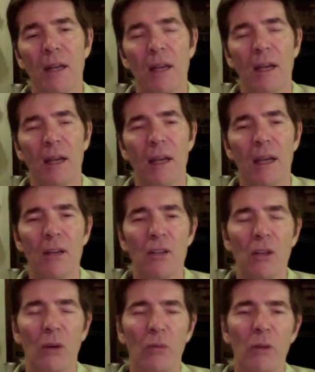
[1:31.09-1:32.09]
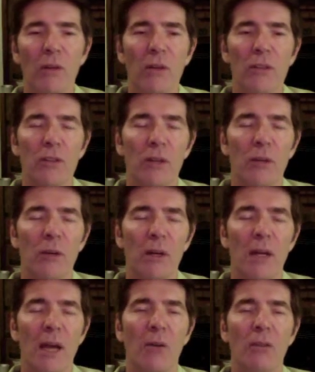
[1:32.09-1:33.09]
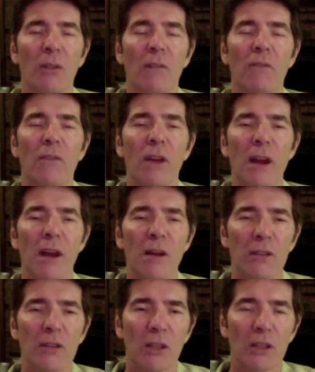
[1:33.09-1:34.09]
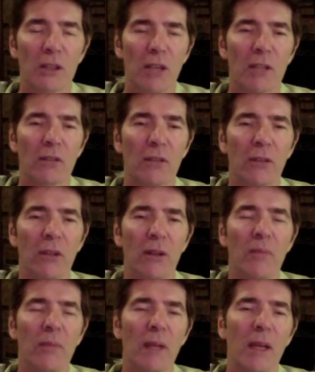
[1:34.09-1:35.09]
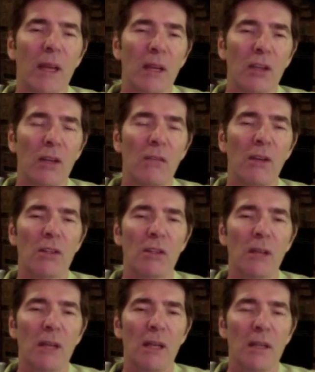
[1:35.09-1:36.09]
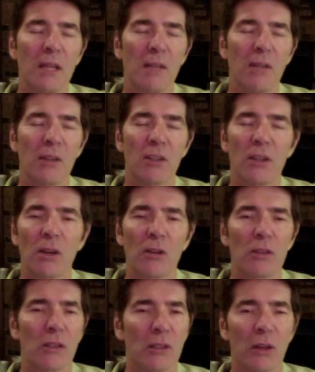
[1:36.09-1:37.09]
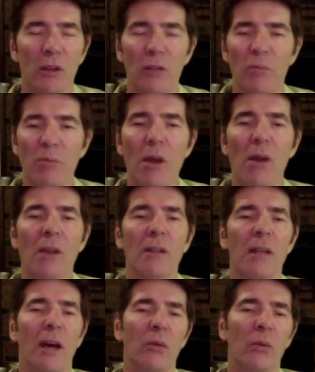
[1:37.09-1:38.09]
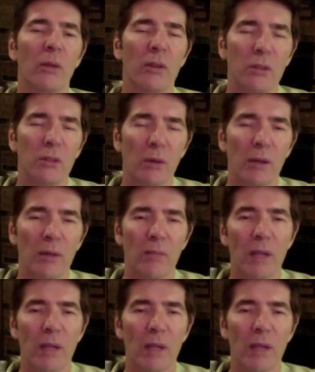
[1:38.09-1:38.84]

And Joan Rivers Jewelry now is a very successful QVC TV show. She sells millions of dollars worth of jewelry.